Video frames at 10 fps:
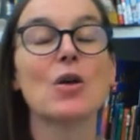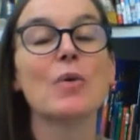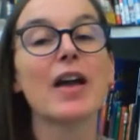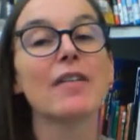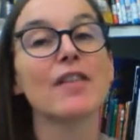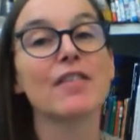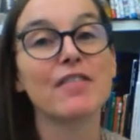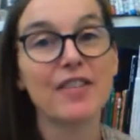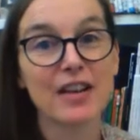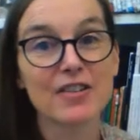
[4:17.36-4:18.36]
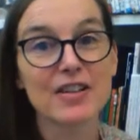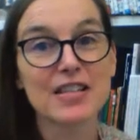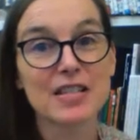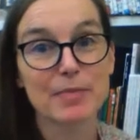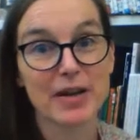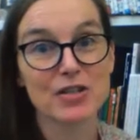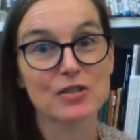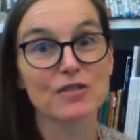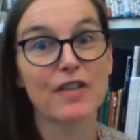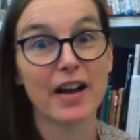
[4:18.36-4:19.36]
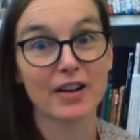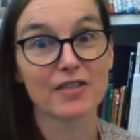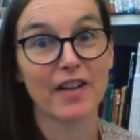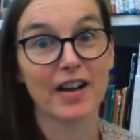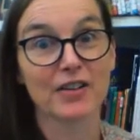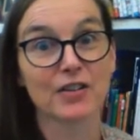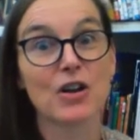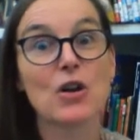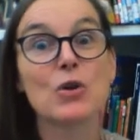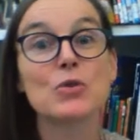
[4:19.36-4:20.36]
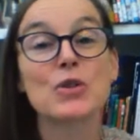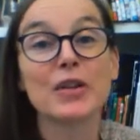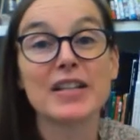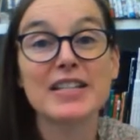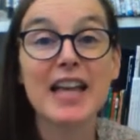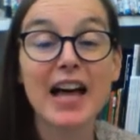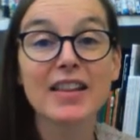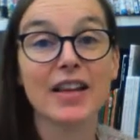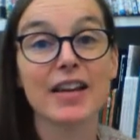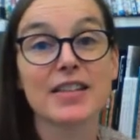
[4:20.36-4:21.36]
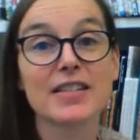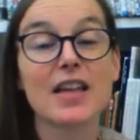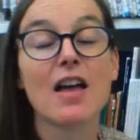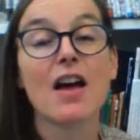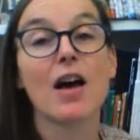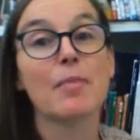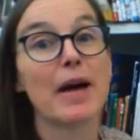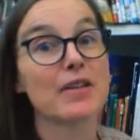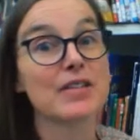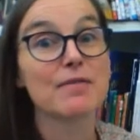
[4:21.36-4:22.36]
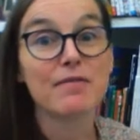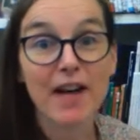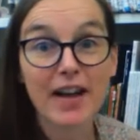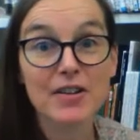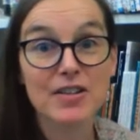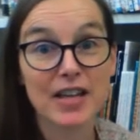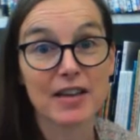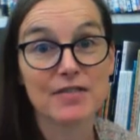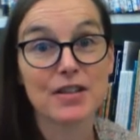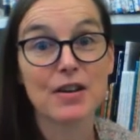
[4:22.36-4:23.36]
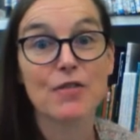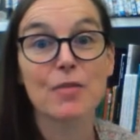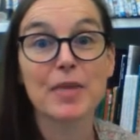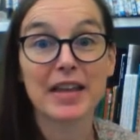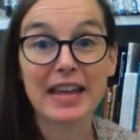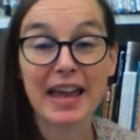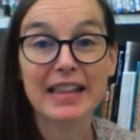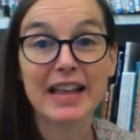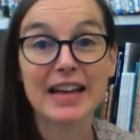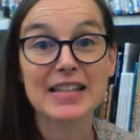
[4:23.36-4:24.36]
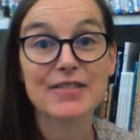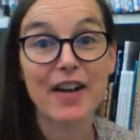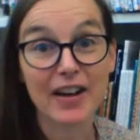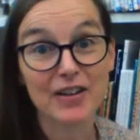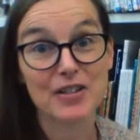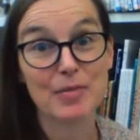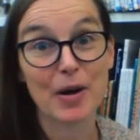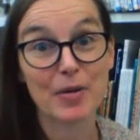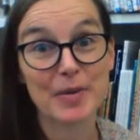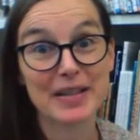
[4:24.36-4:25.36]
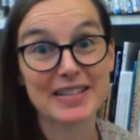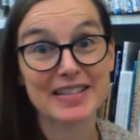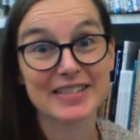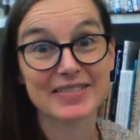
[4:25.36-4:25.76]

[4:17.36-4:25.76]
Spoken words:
we have a very special firefighter who's going to tell us about some fire safety from the Galax Fire Department.